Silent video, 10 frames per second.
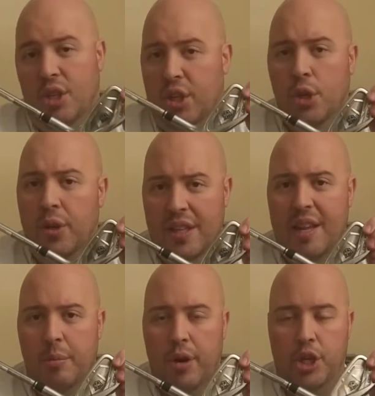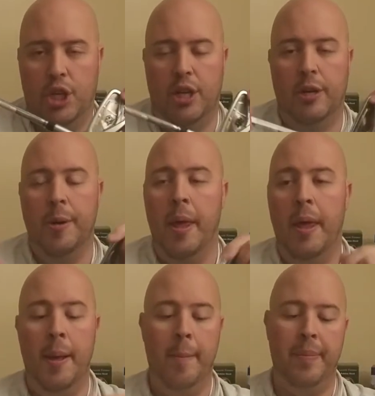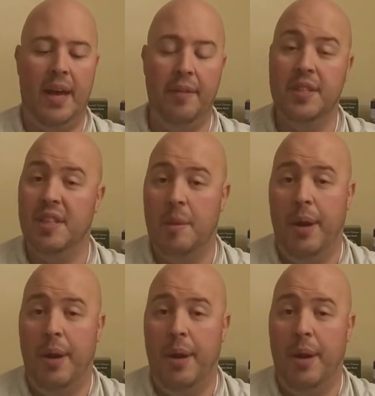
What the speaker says: You don't get that impression here. Obviously,